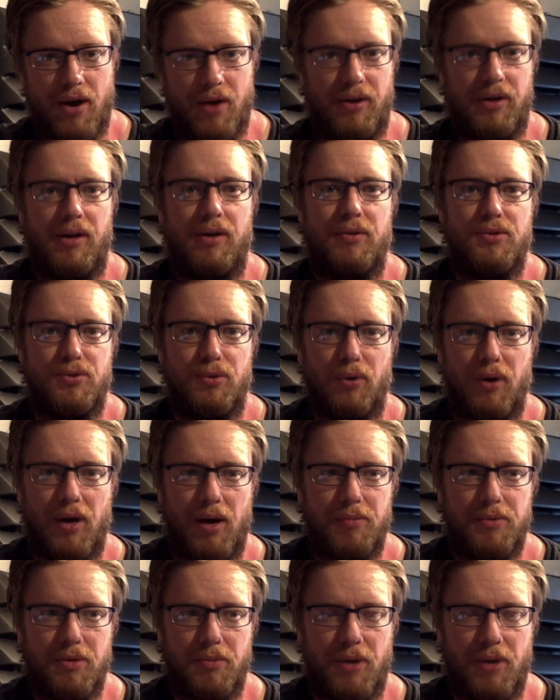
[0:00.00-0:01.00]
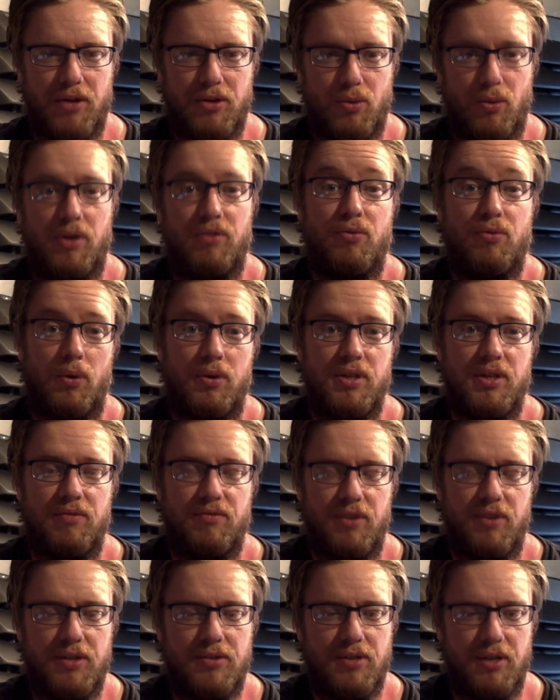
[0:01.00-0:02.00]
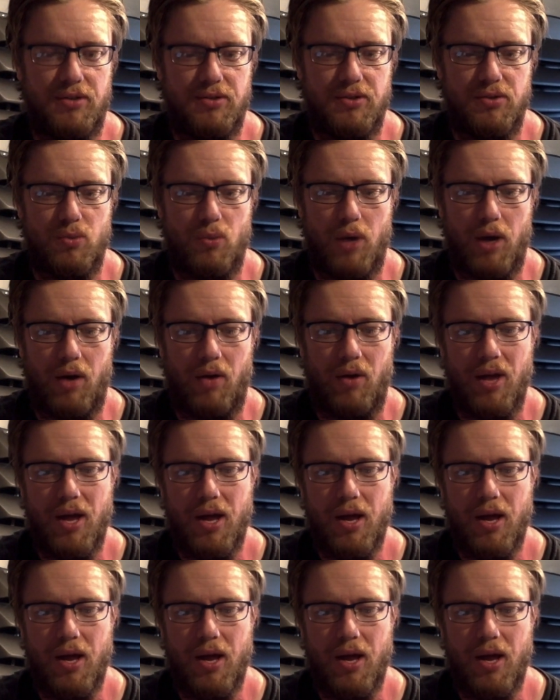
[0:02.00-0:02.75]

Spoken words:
out on Instagram to my 2014 V6 as well.